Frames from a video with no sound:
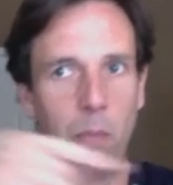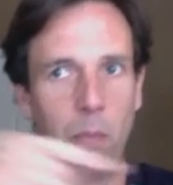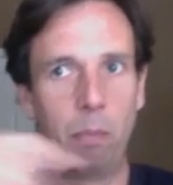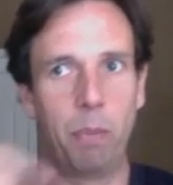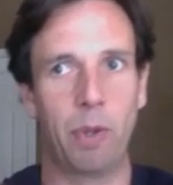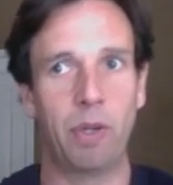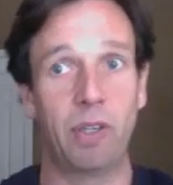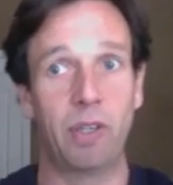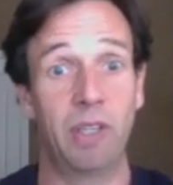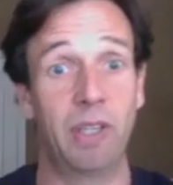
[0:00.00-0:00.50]

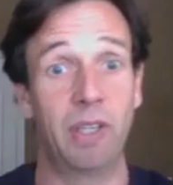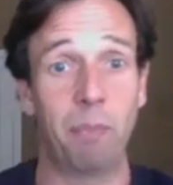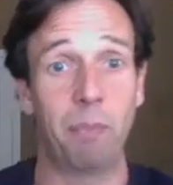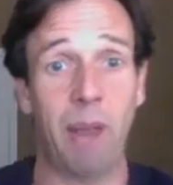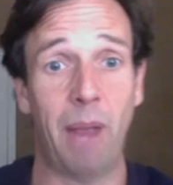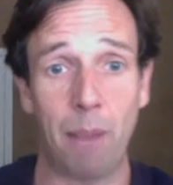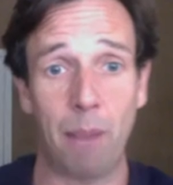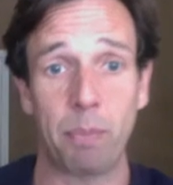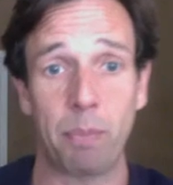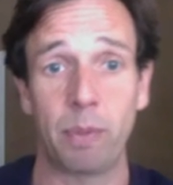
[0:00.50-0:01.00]
But you need a
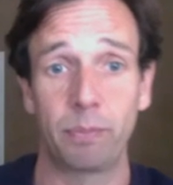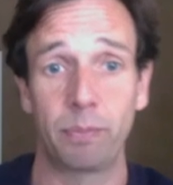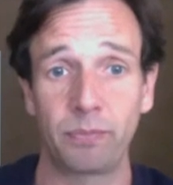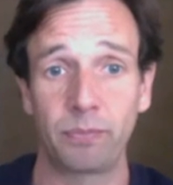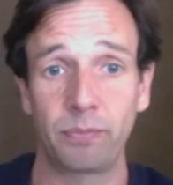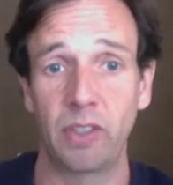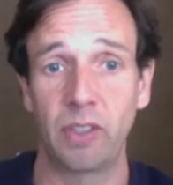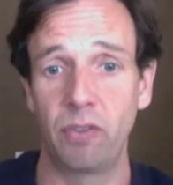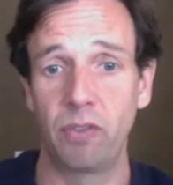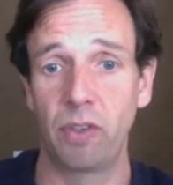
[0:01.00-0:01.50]
map.
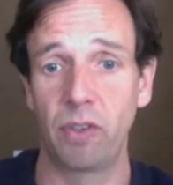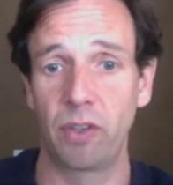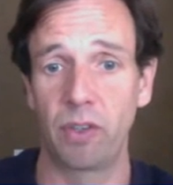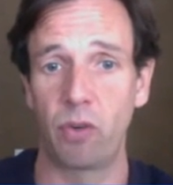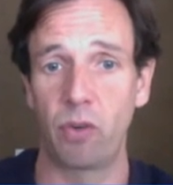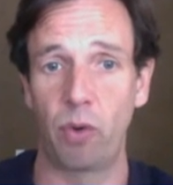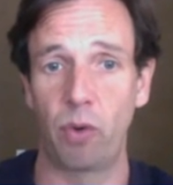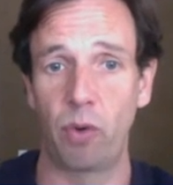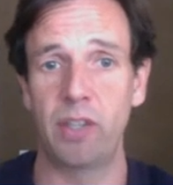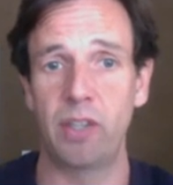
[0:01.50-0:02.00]
And you've got to
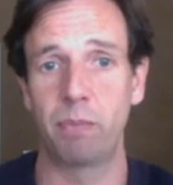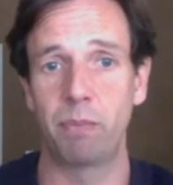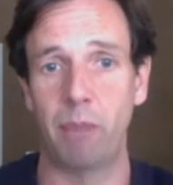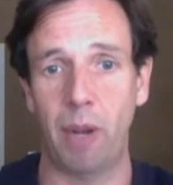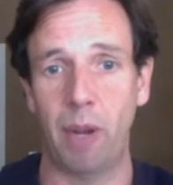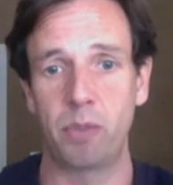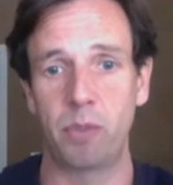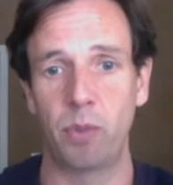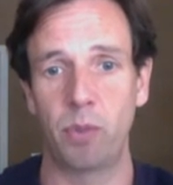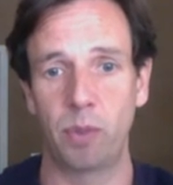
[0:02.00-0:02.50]
create a
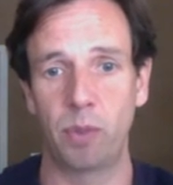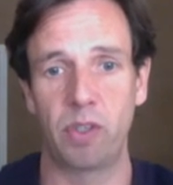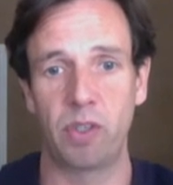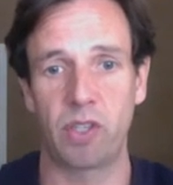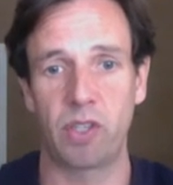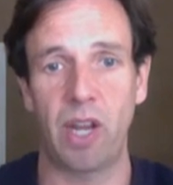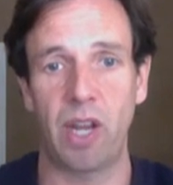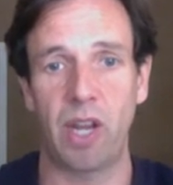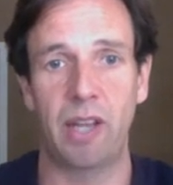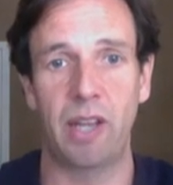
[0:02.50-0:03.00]
map to
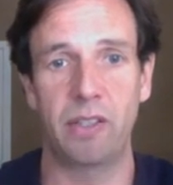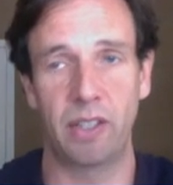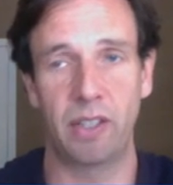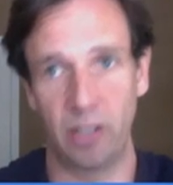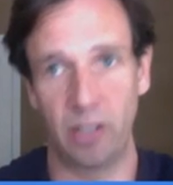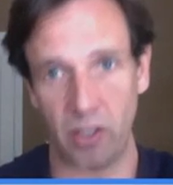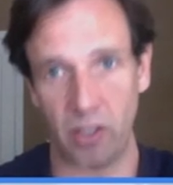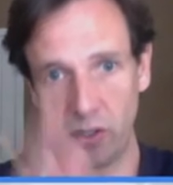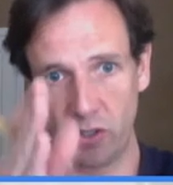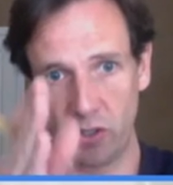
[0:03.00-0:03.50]
understand, and
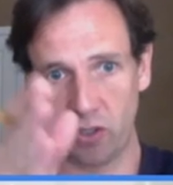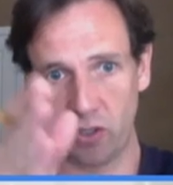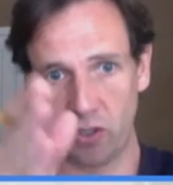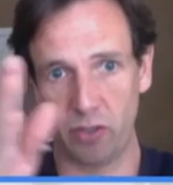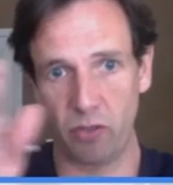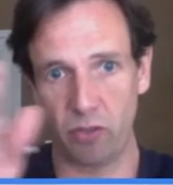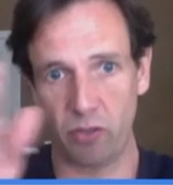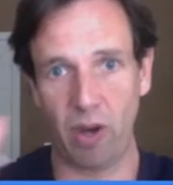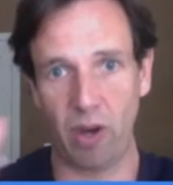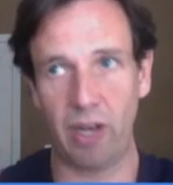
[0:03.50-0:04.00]
then you've got to
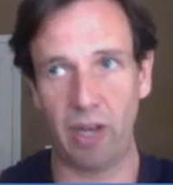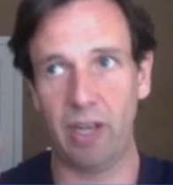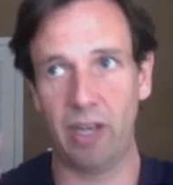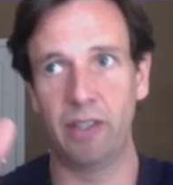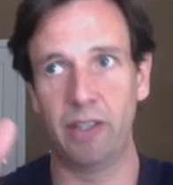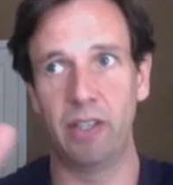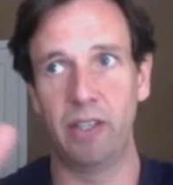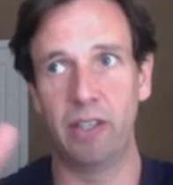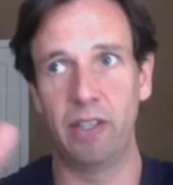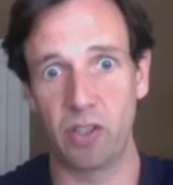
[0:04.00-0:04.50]
start tracking.
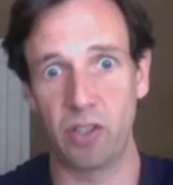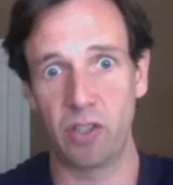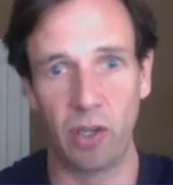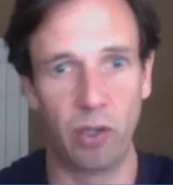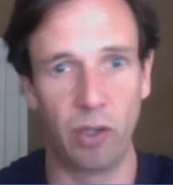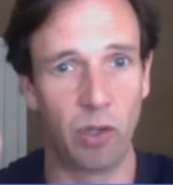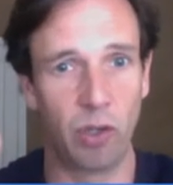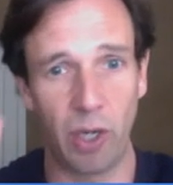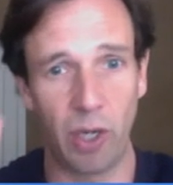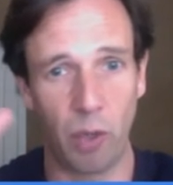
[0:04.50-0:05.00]
You've got to start
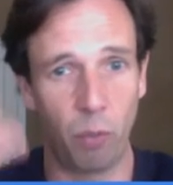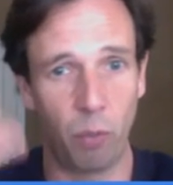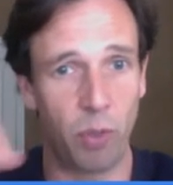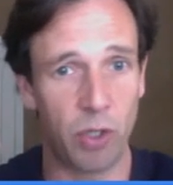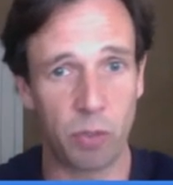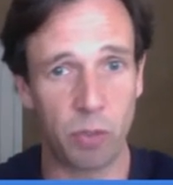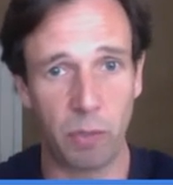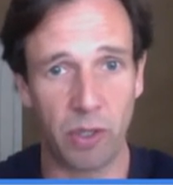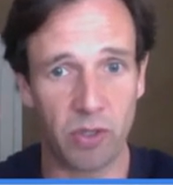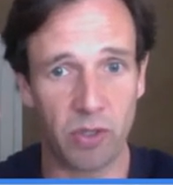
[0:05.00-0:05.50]
looking at
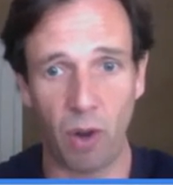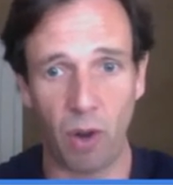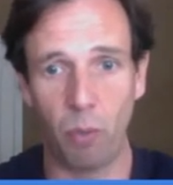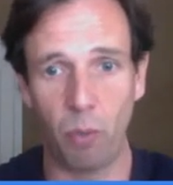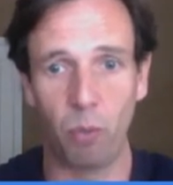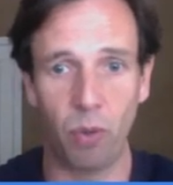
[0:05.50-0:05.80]
which bits aren't